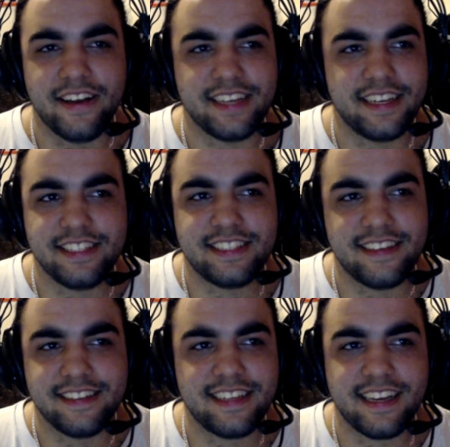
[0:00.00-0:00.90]
I
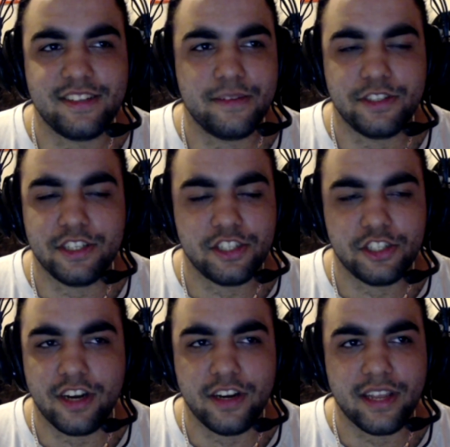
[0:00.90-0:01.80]
was saying to him, just
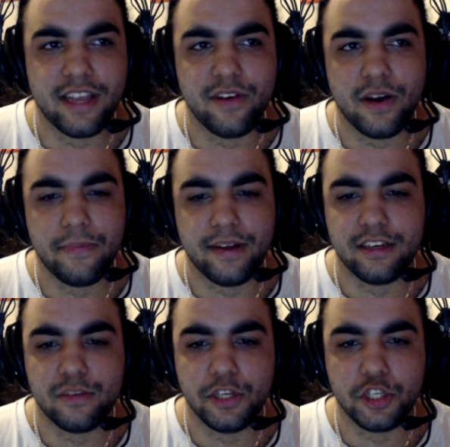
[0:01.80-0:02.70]
try, don't give up.
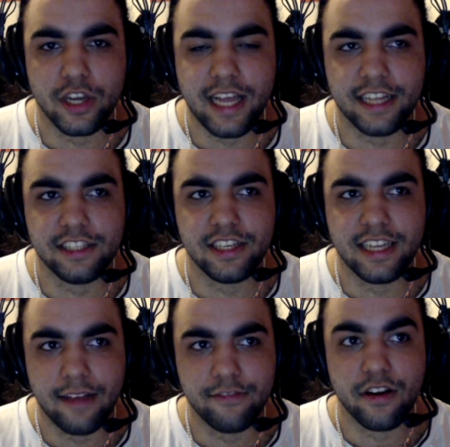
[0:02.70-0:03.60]
And we shook hands
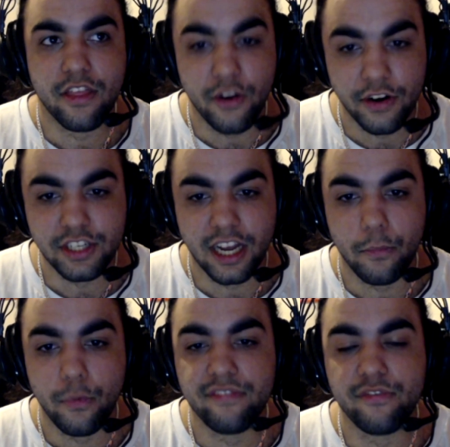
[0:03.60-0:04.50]
again for the third time.
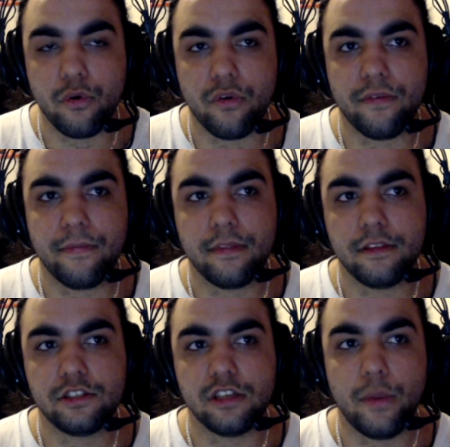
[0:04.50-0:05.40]
We fought.
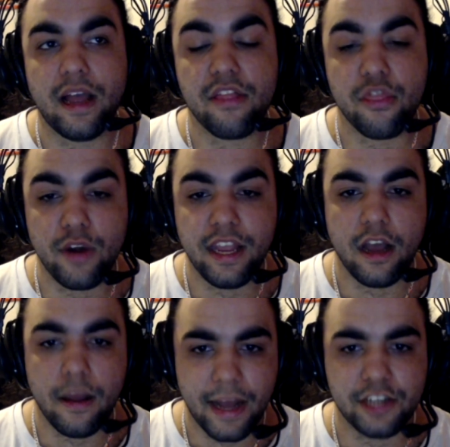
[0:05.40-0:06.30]
So we had 3
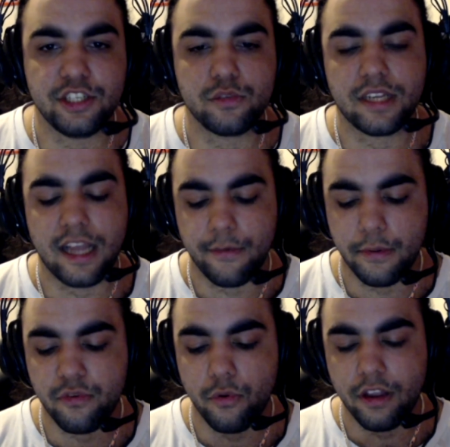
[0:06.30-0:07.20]
matches altogether. We
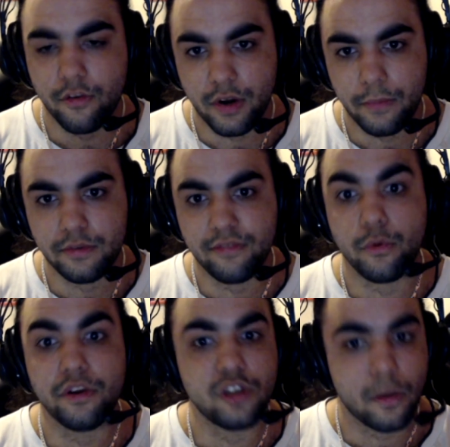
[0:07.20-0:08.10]
fought in groups, we
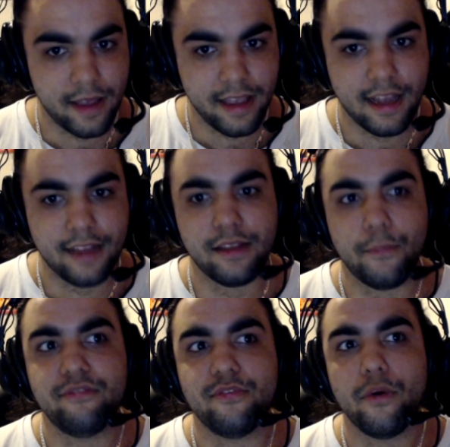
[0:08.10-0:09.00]
fought in top 8, and then
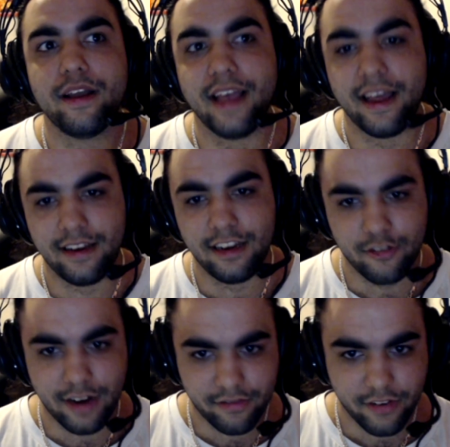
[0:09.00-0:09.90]
we fought again in
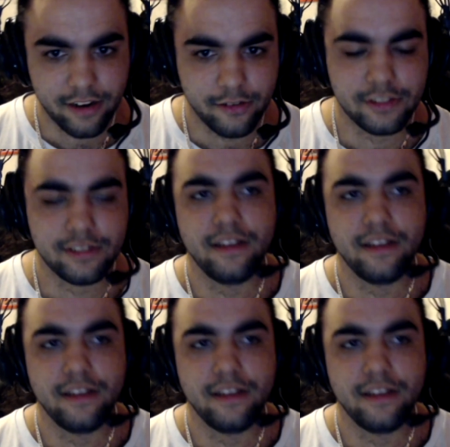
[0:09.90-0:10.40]
grand finals.